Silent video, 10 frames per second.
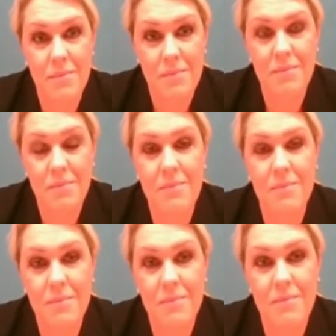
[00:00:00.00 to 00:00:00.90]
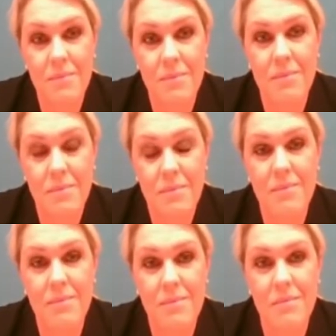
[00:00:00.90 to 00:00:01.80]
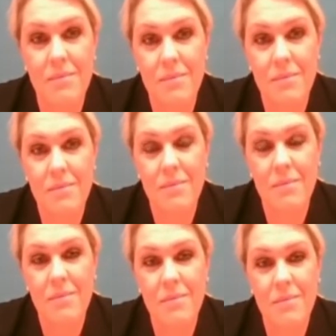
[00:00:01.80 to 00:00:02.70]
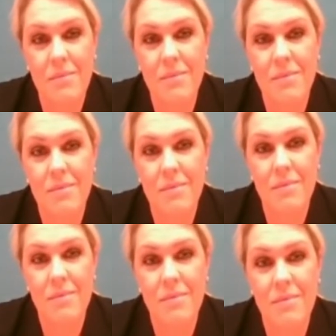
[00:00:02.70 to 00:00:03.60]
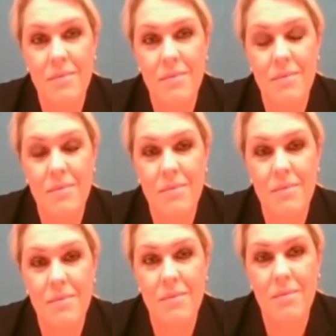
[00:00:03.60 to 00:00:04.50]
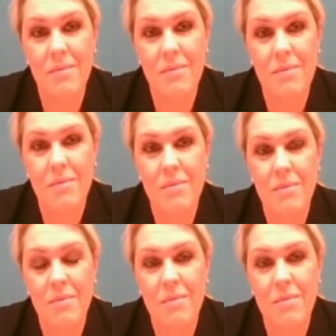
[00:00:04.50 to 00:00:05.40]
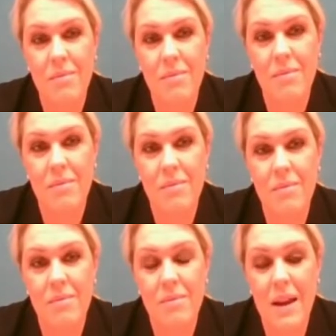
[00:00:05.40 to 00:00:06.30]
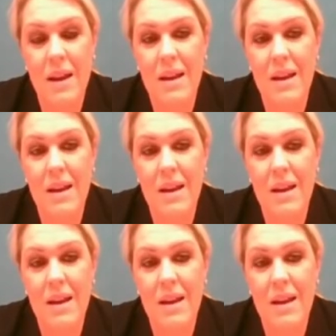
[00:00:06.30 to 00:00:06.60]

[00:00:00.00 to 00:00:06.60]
[no speech]